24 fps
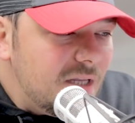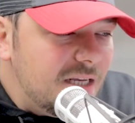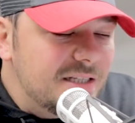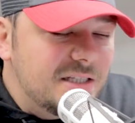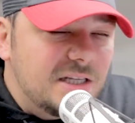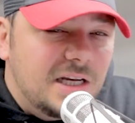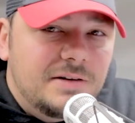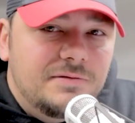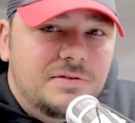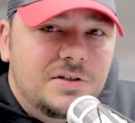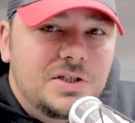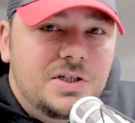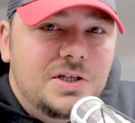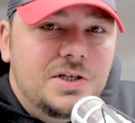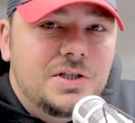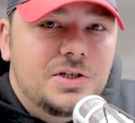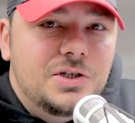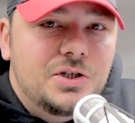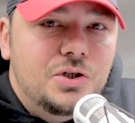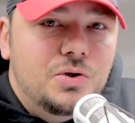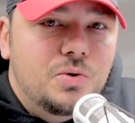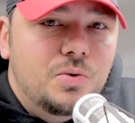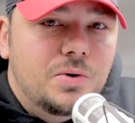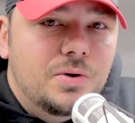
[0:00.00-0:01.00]
it's obviously
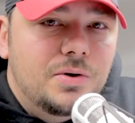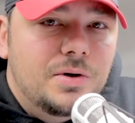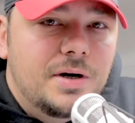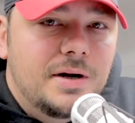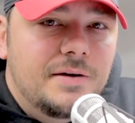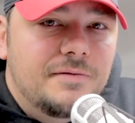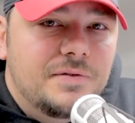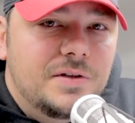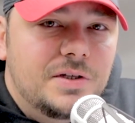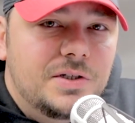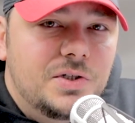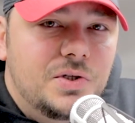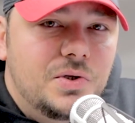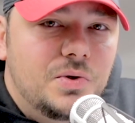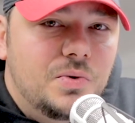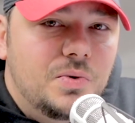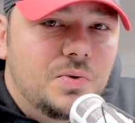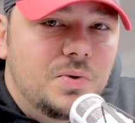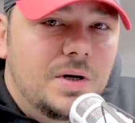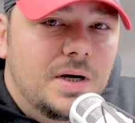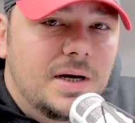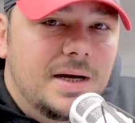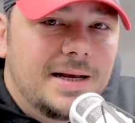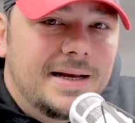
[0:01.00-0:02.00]
the shorter of the
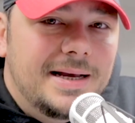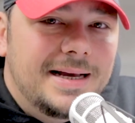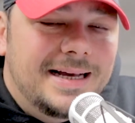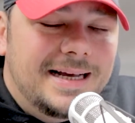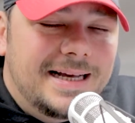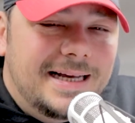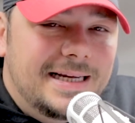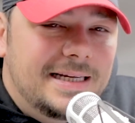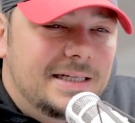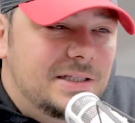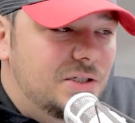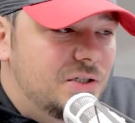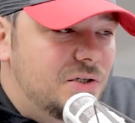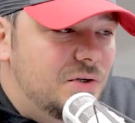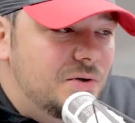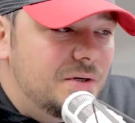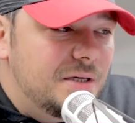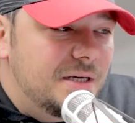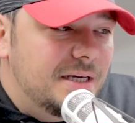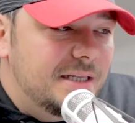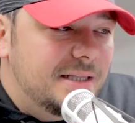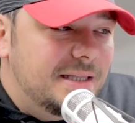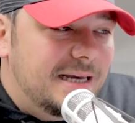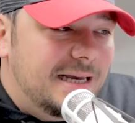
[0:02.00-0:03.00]
two heights. You
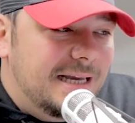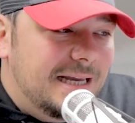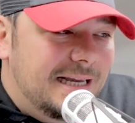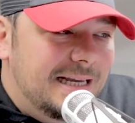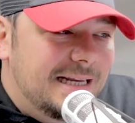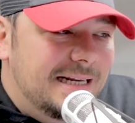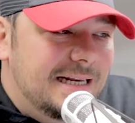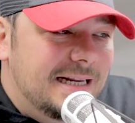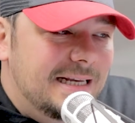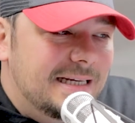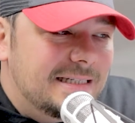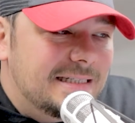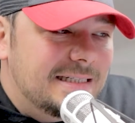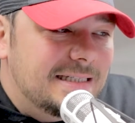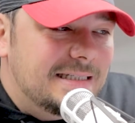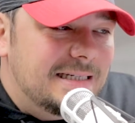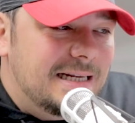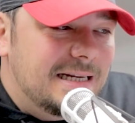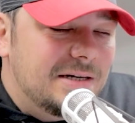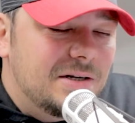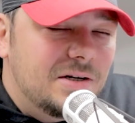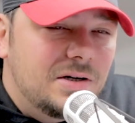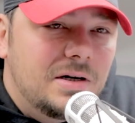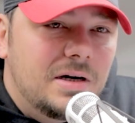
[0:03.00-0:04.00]
can get the height
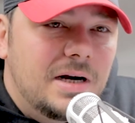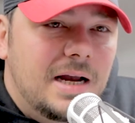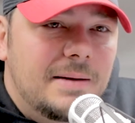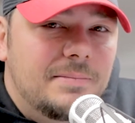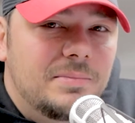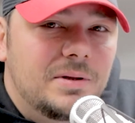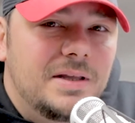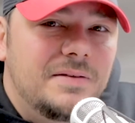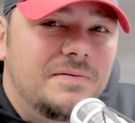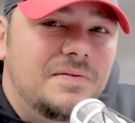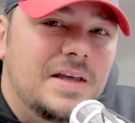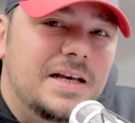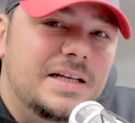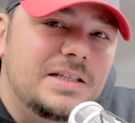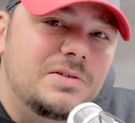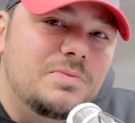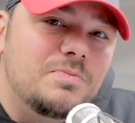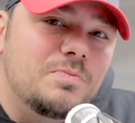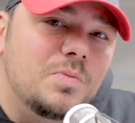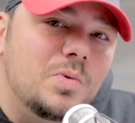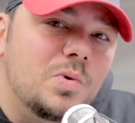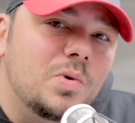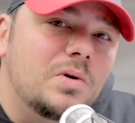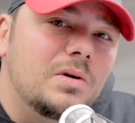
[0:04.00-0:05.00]
extender. I believe
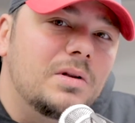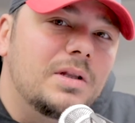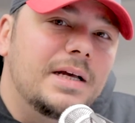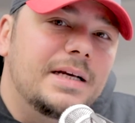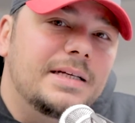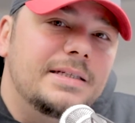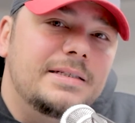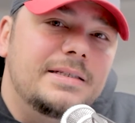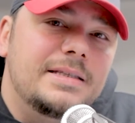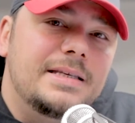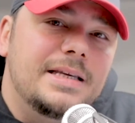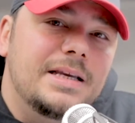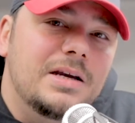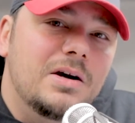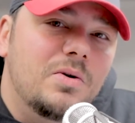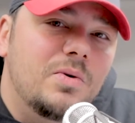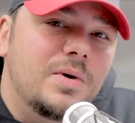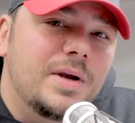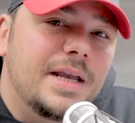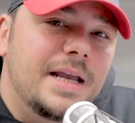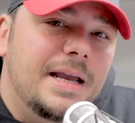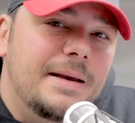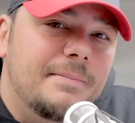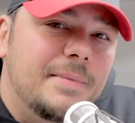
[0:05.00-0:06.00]
that's more or less the
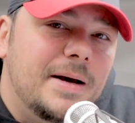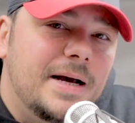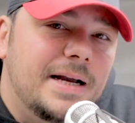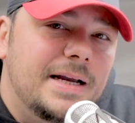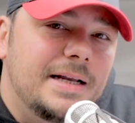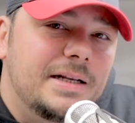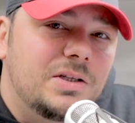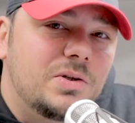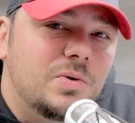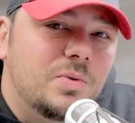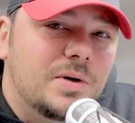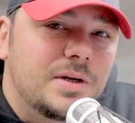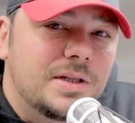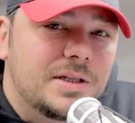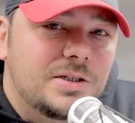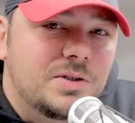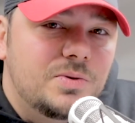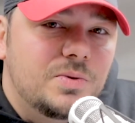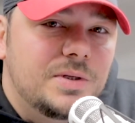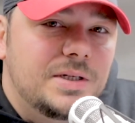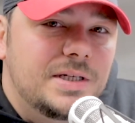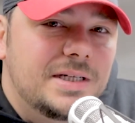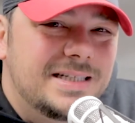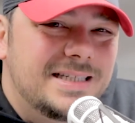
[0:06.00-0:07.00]
OEM height, to where
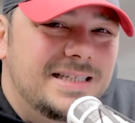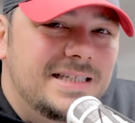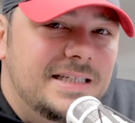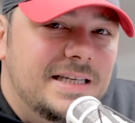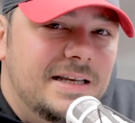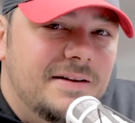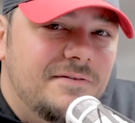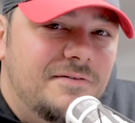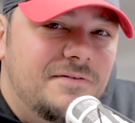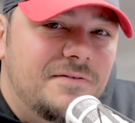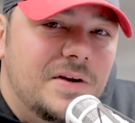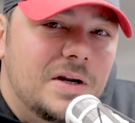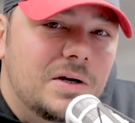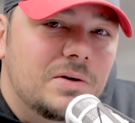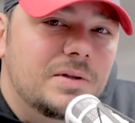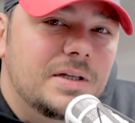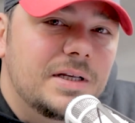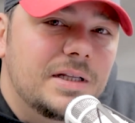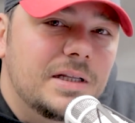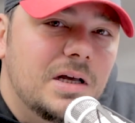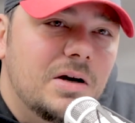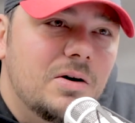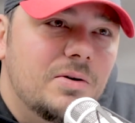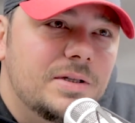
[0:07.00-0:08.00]
this one does sit
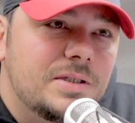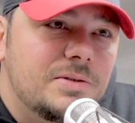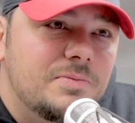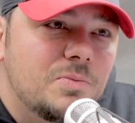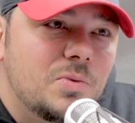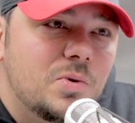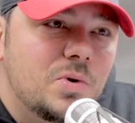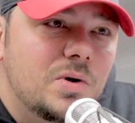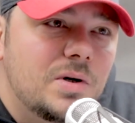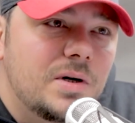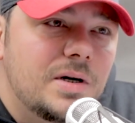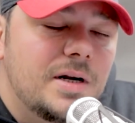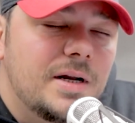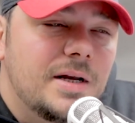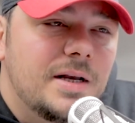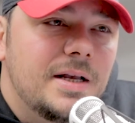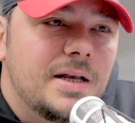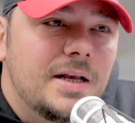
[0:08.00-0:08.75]
fairly low. It's more,